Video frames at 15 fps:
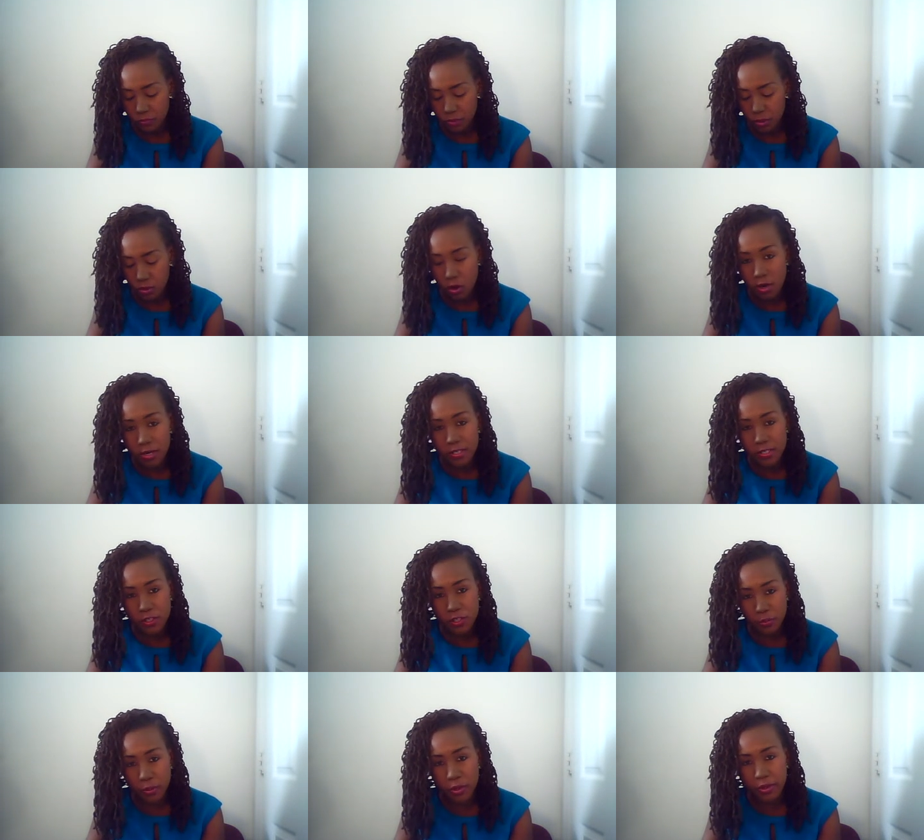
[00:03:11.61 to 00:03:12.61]
God is a
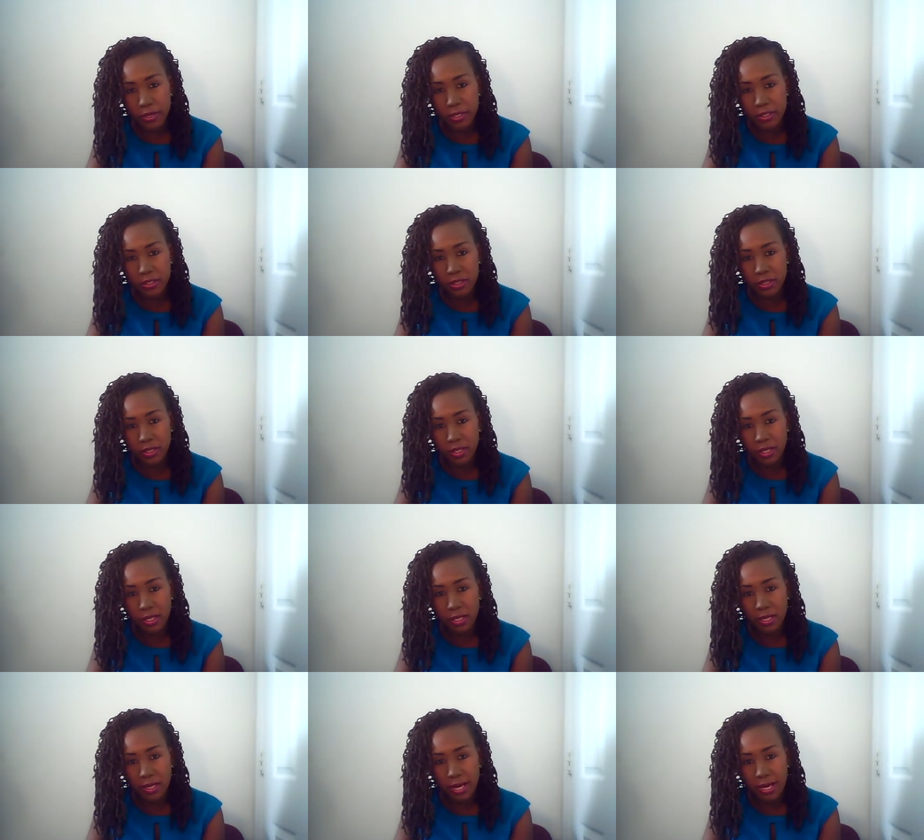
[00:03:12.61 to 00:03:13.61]
spirit,
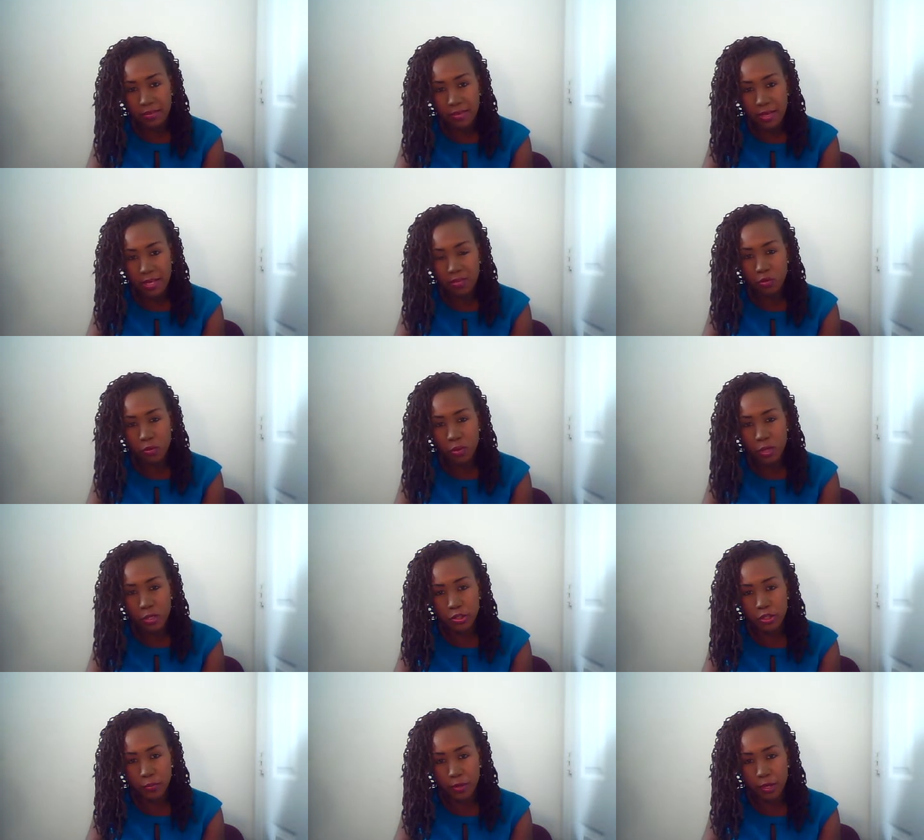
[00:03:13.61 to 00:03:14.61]
and they that
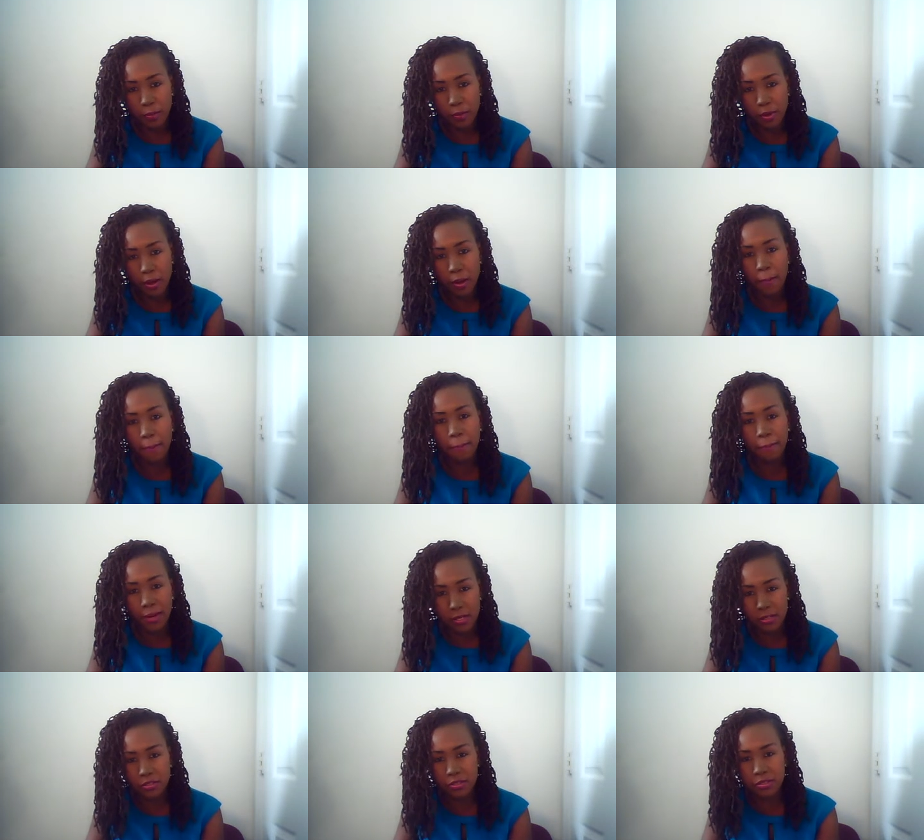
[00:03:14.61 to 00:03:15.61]
worship him
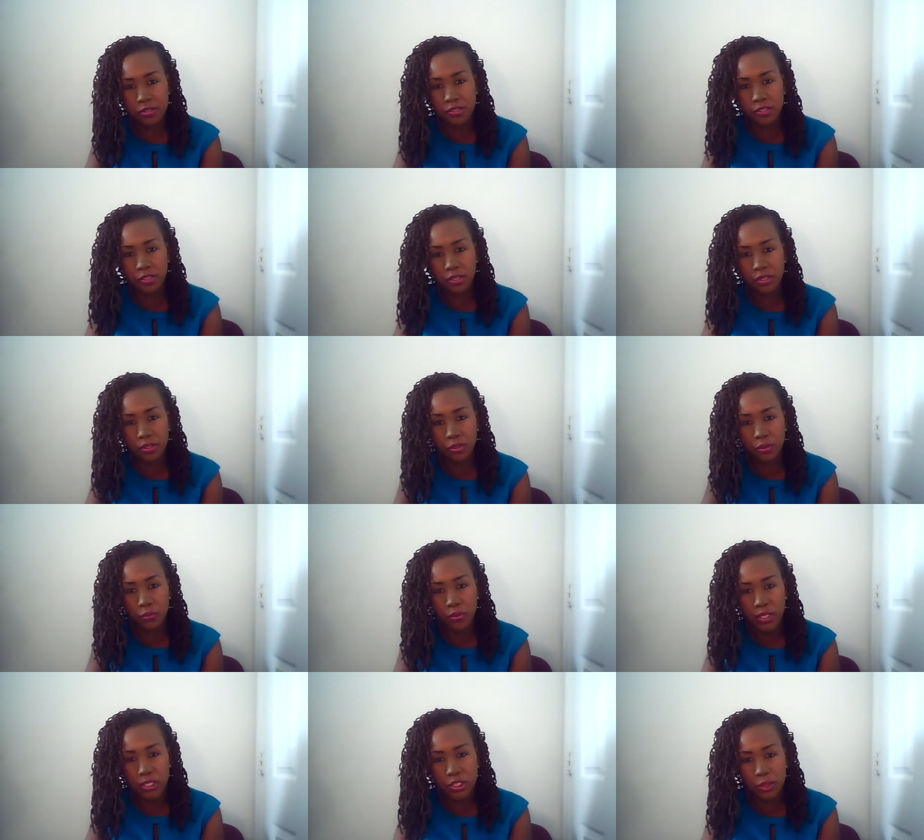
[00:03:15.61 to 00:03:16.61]
must
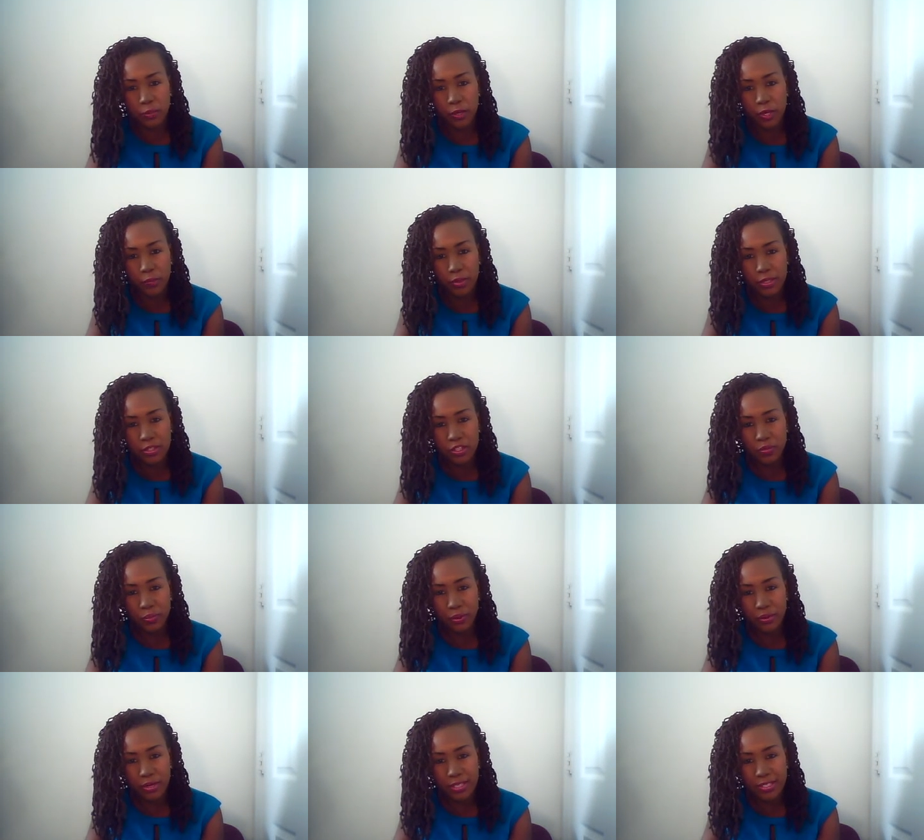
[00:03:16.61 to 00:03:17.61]
worship him in
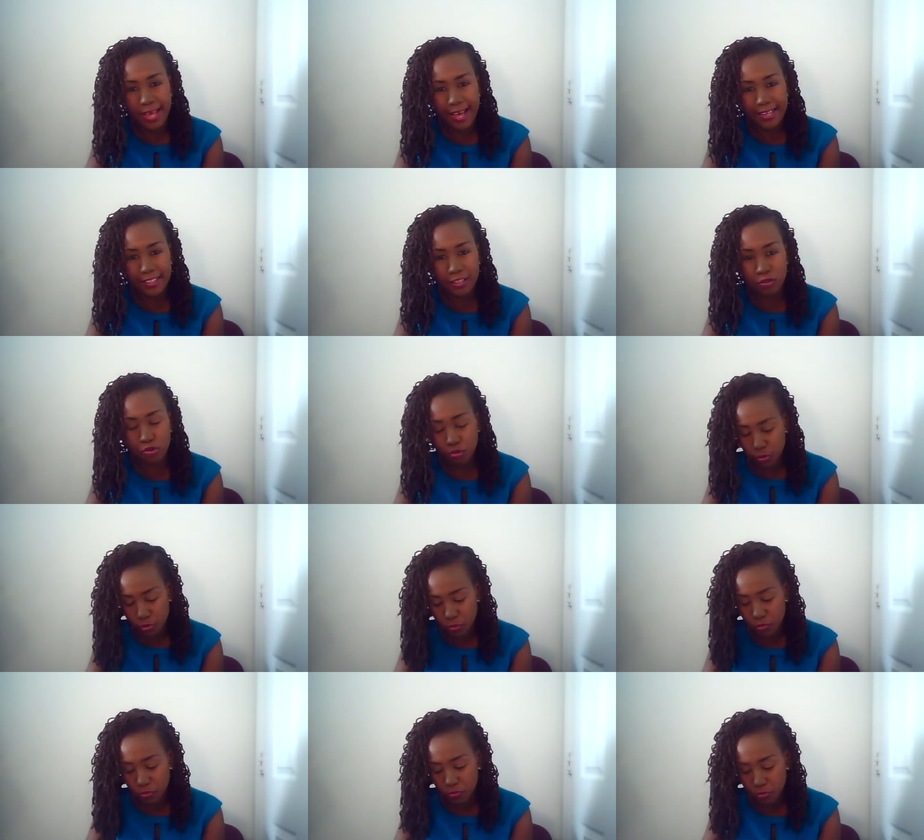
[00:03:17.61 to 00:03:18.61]
spirit and in
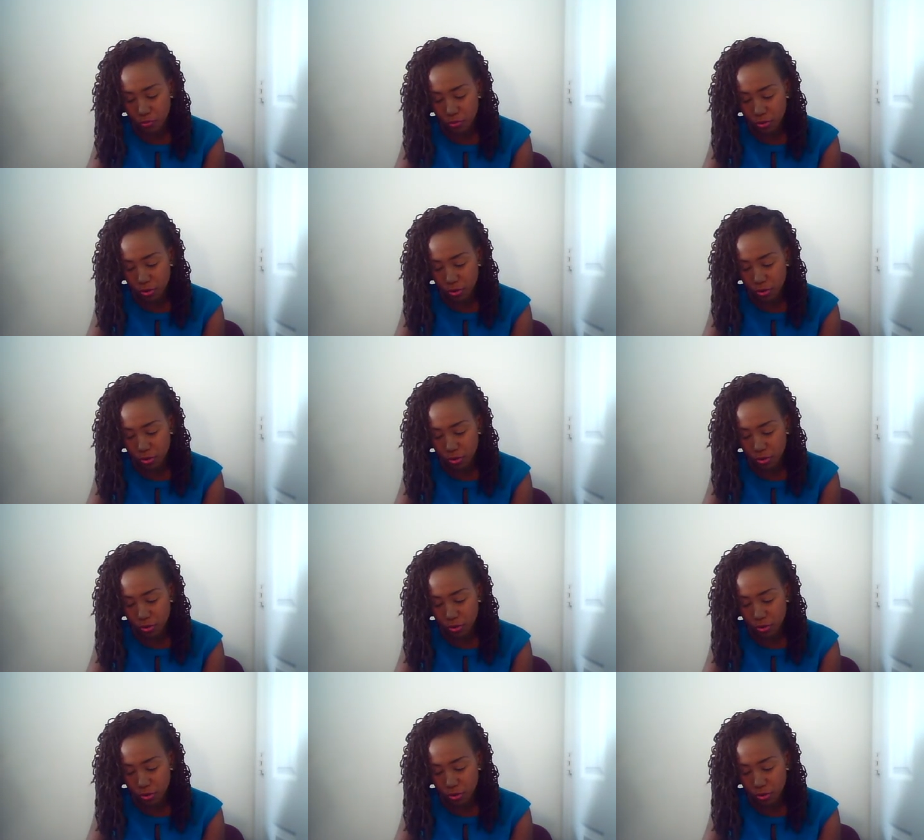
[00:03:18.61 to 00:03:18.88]
truth."